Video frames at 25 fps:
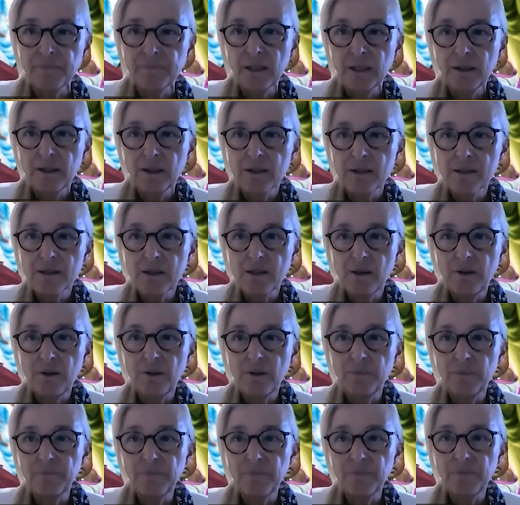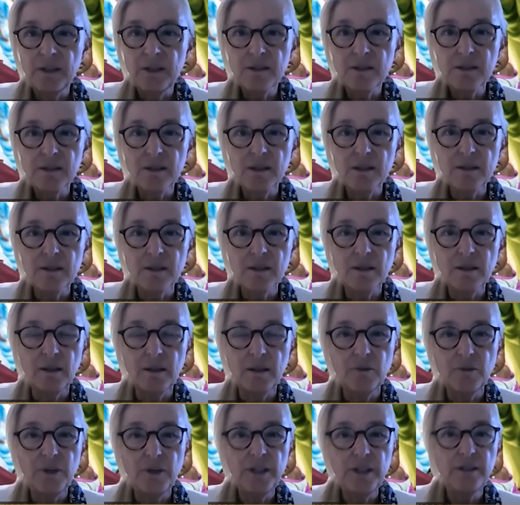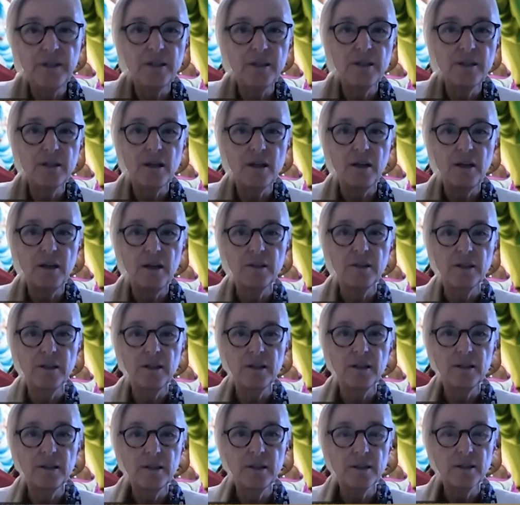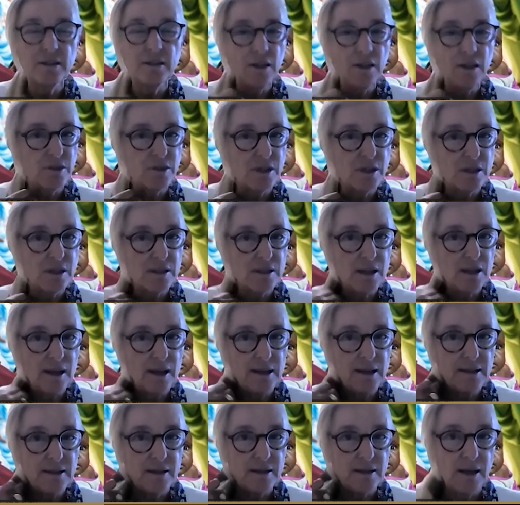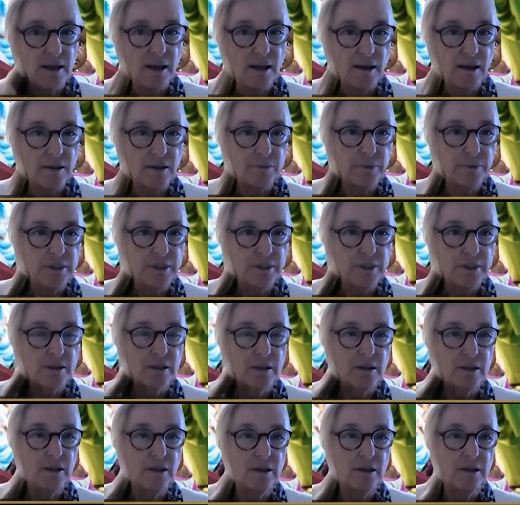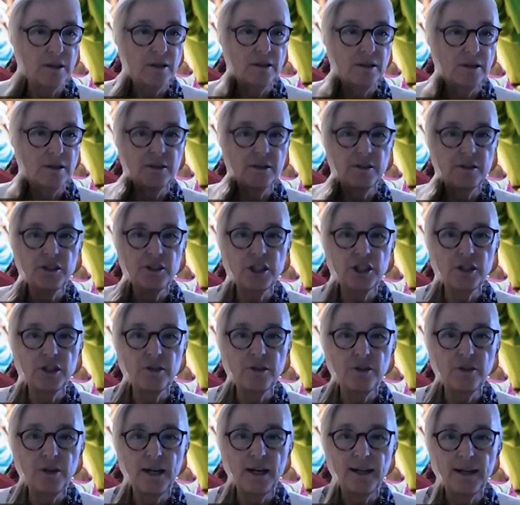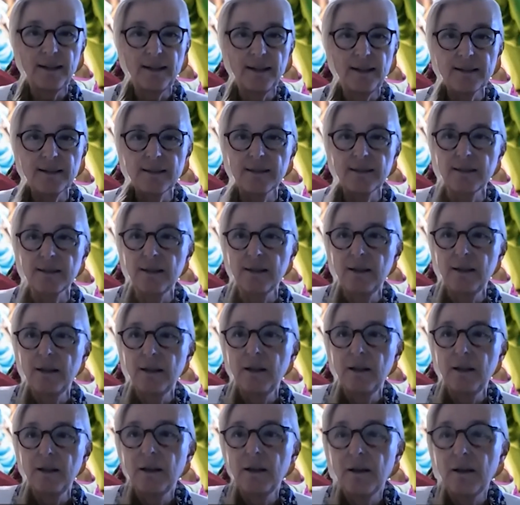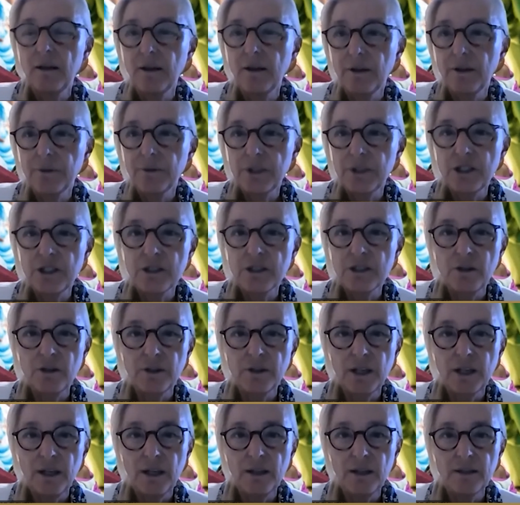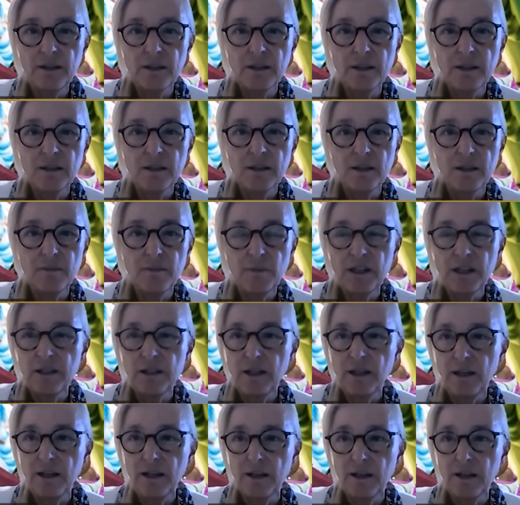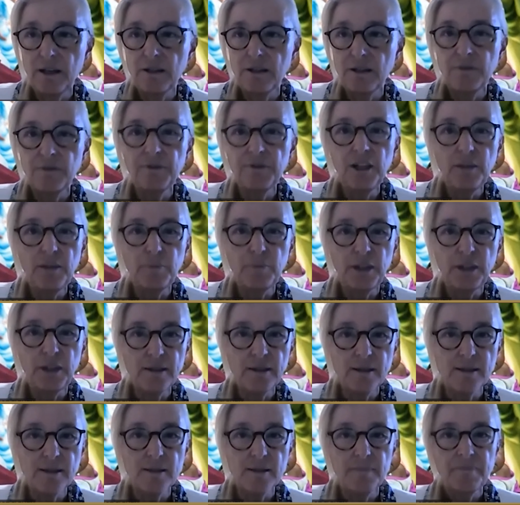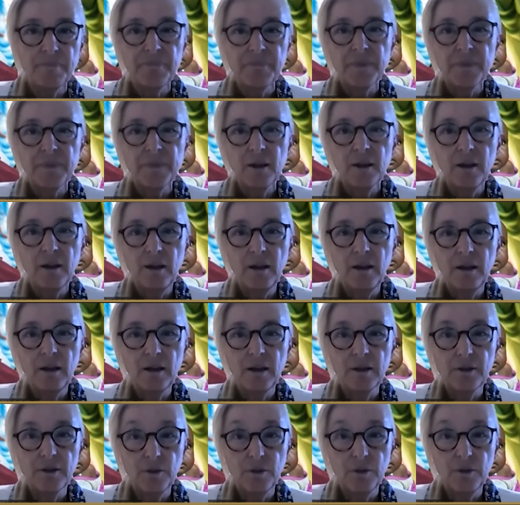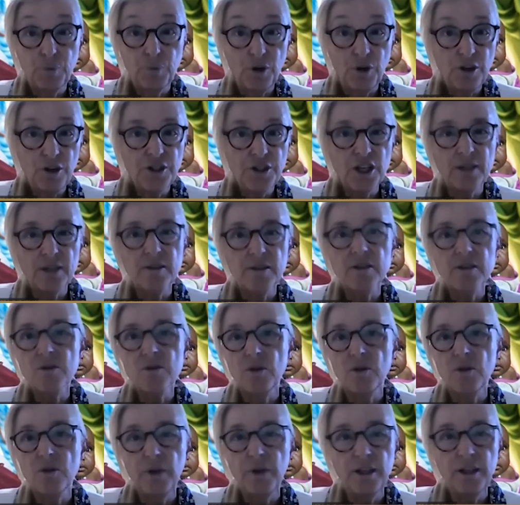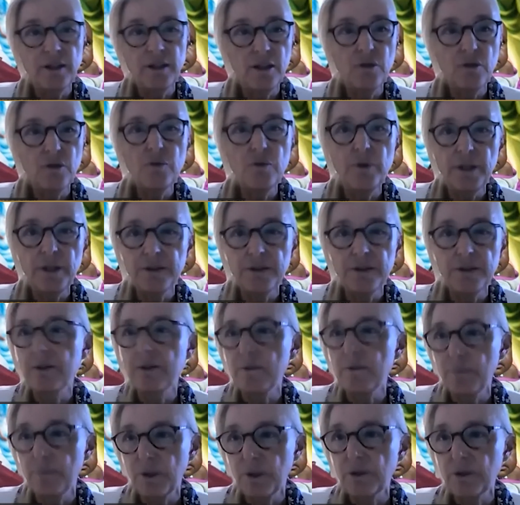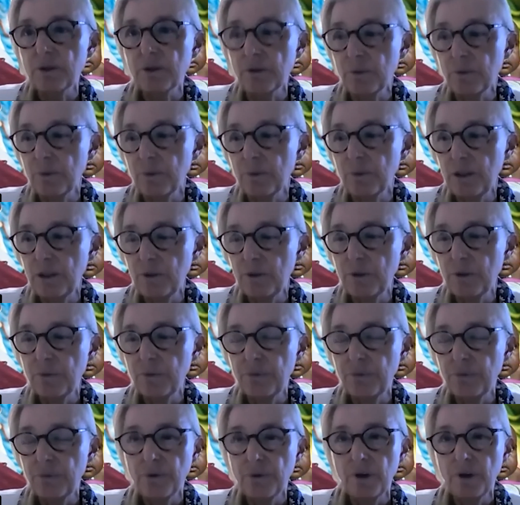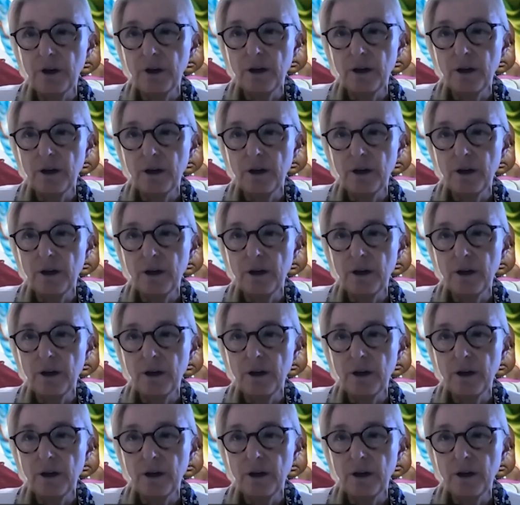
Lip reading: So this is already done in Southeast Asia with GeoHealth, which is located in Manila in the Philippines. The project is already written, but we look for